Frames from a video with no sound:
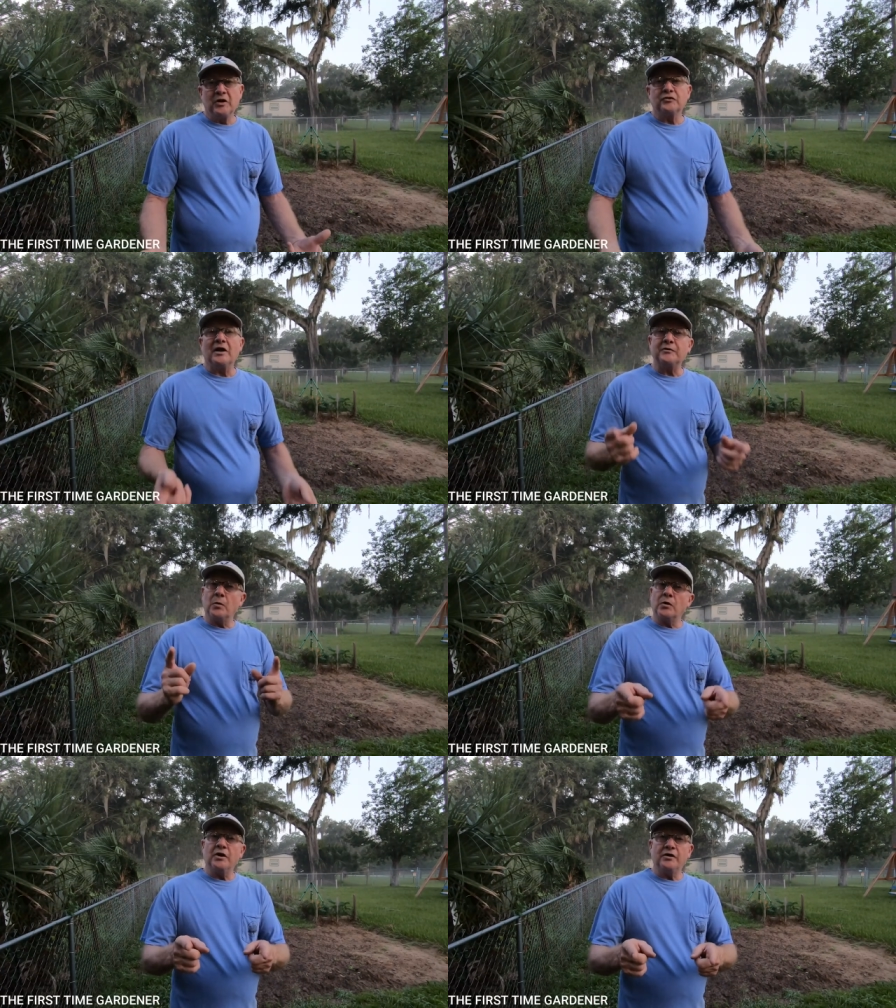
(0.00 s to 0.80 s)
So that's
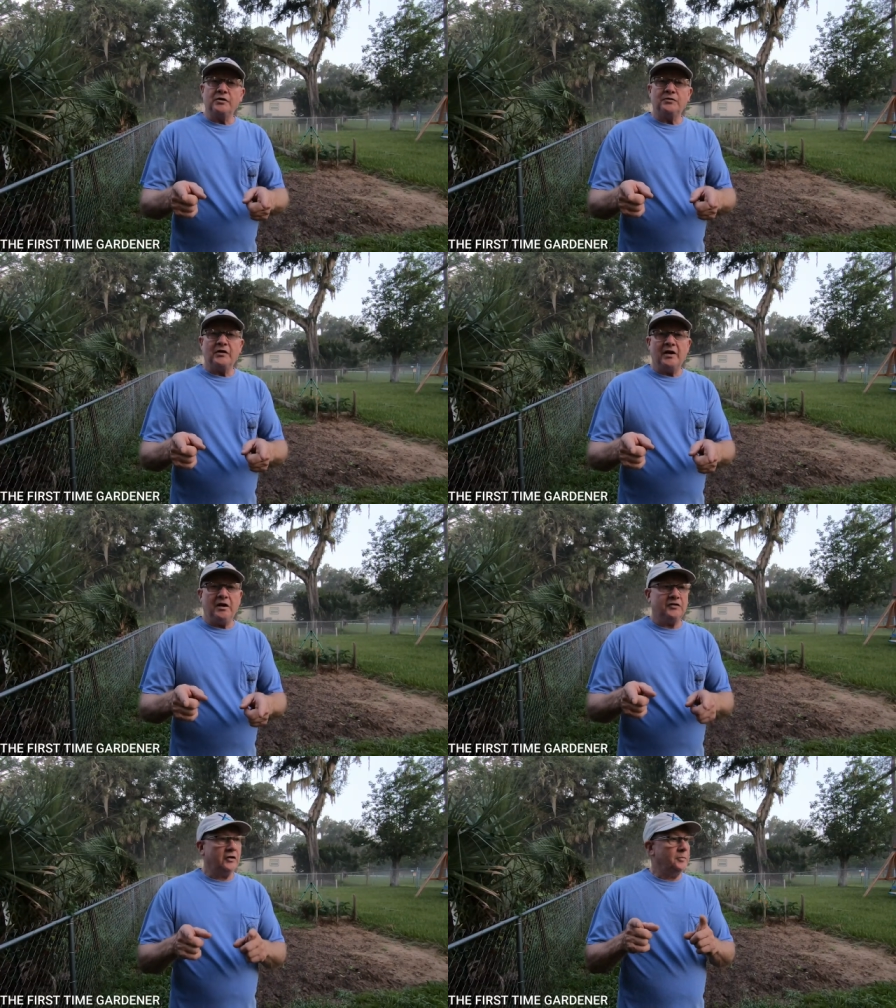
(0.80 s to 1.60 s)
what we're going to do
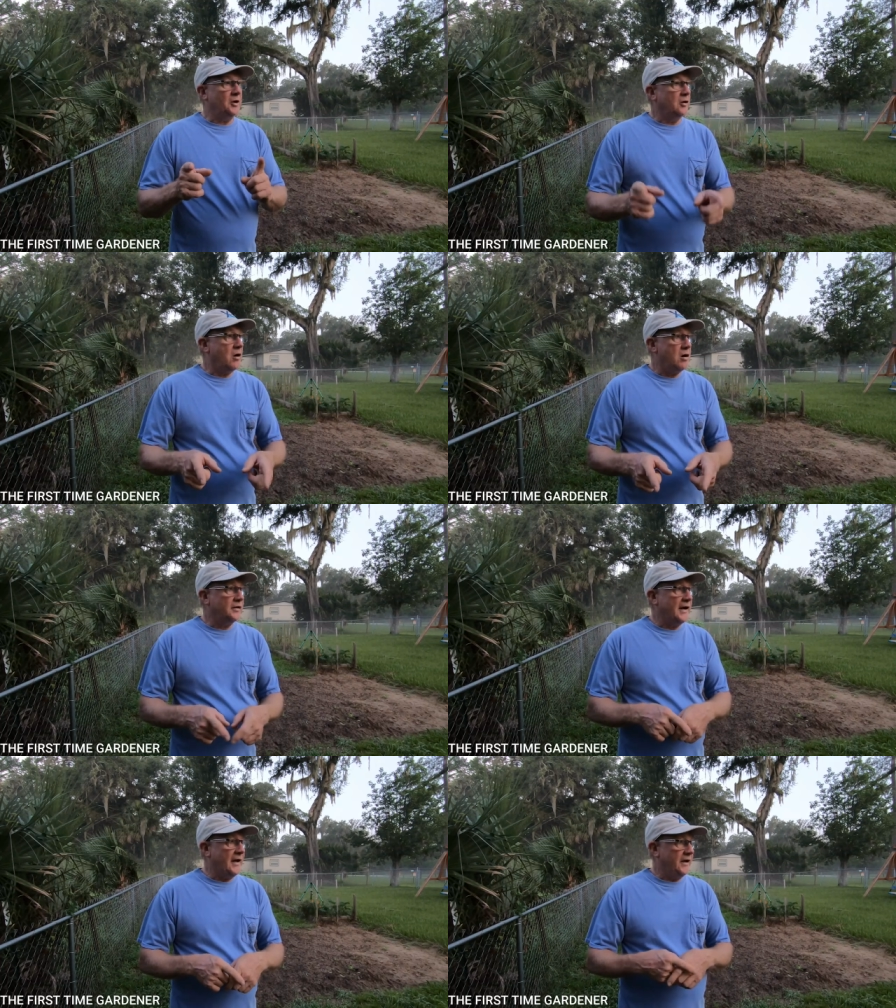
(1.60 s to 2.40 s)
today. It's going to be a
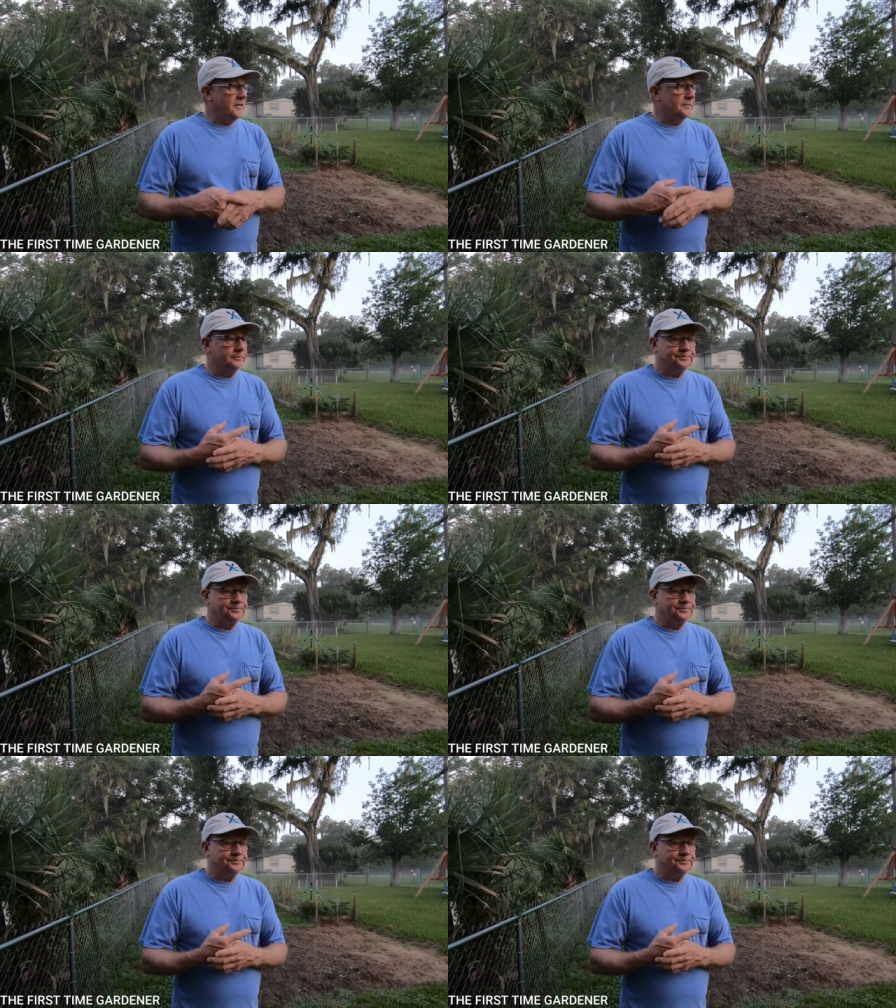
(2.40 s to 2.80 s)
long day.